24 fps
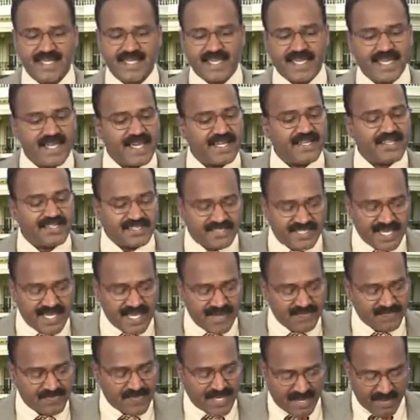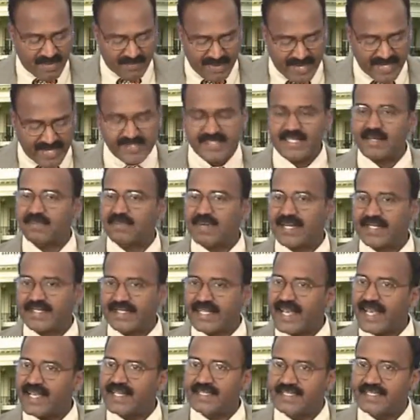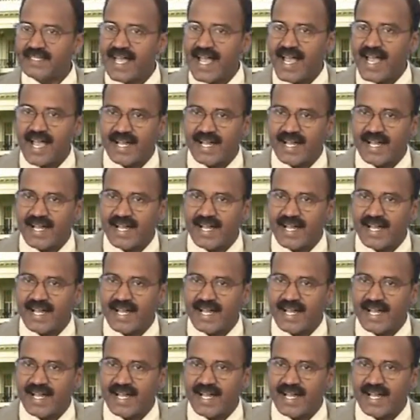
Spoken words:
Here you see page number 10